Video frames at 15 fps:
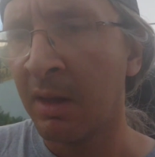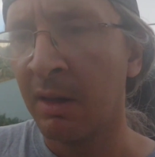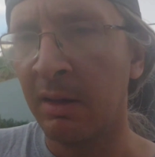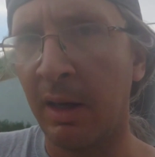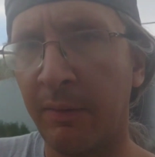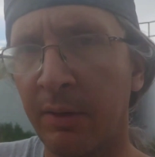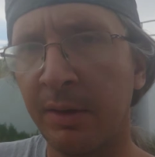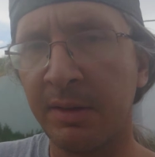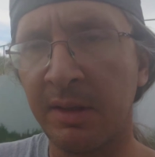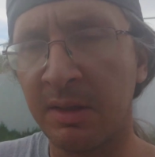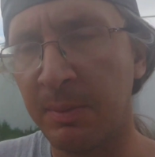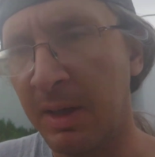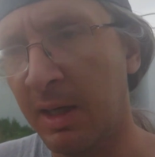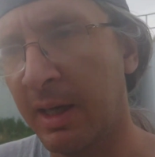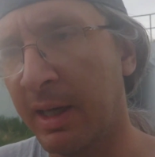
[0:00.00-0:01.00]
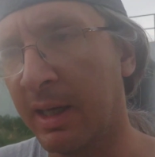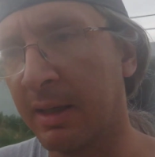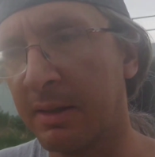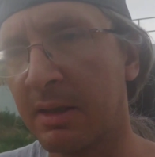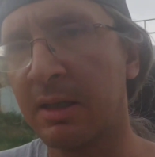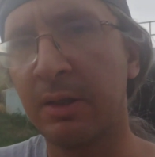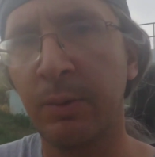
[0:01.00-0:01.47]
Like for instance, me, I get
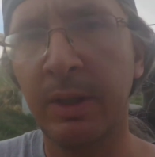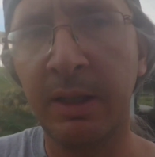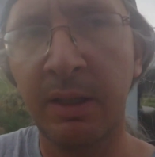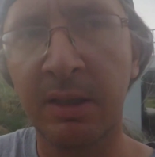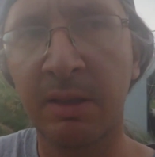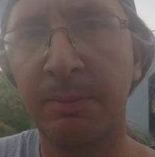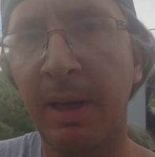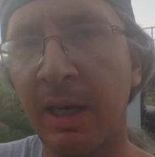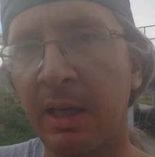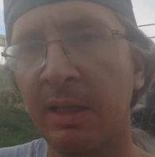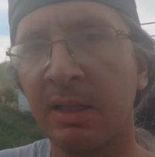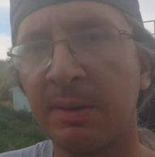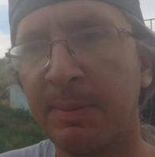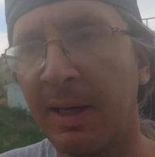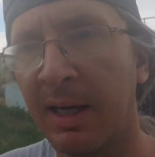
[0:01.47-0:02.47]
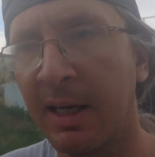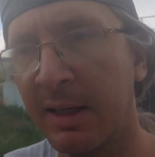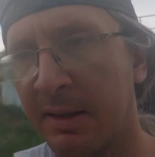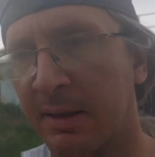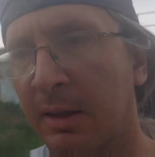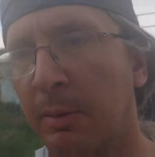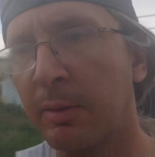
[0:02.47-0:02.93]
sweetness, baking
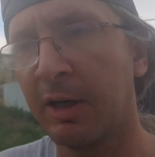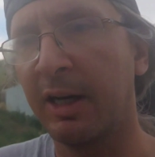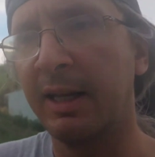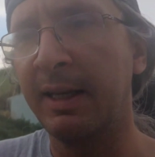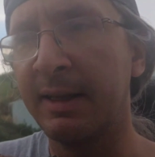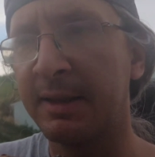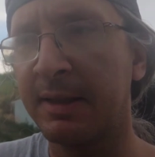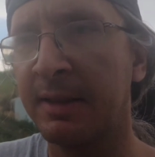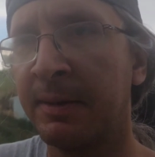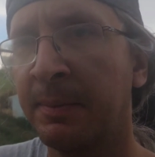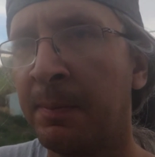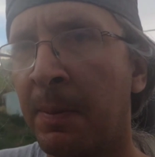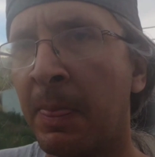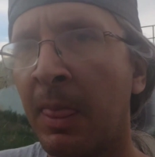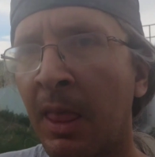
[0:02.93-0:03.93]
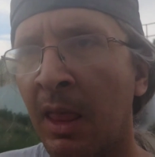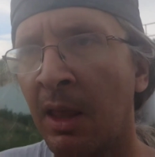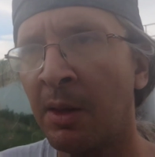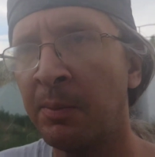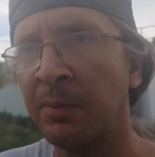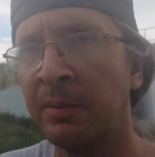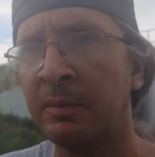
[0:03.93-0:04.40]
spice, a little breadiness,
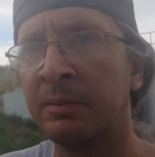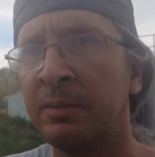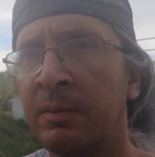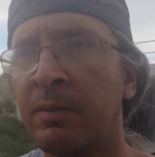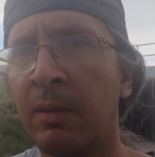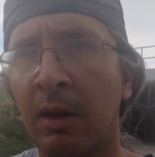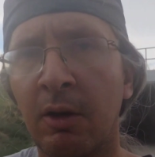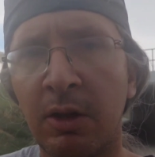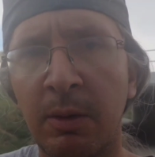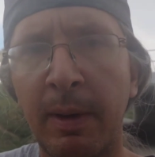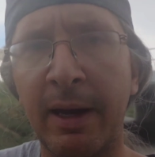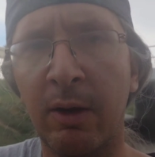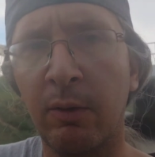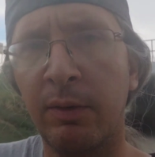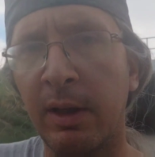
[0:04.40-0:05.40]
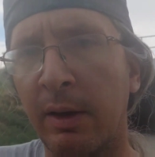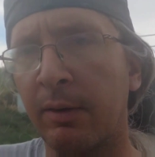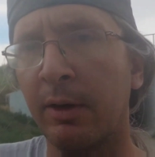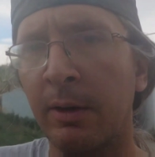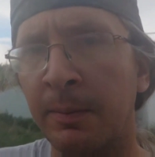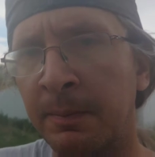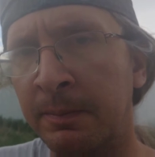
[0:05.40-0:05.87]
good tobacco flavor,